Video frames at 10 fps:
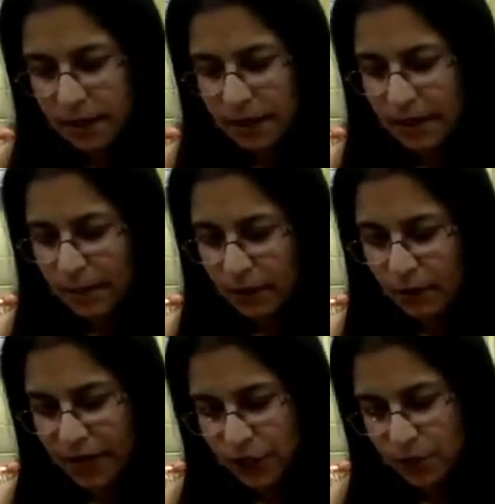The number
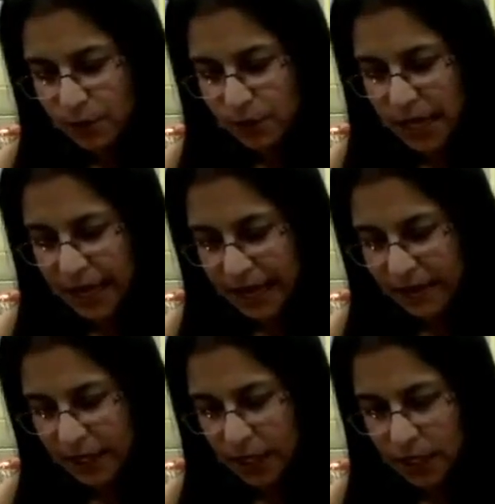of vegetables I
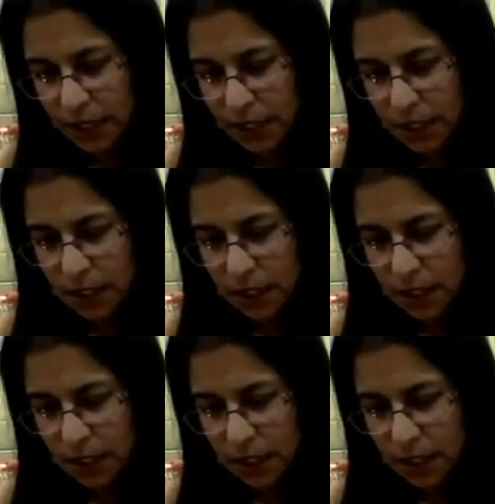have in here,